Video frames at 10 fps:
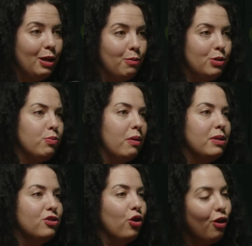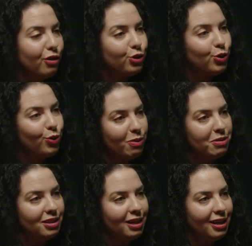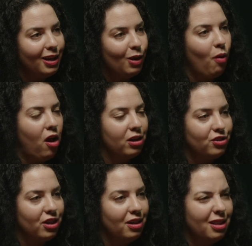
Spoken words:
But you might be charged criminally in Waukesha.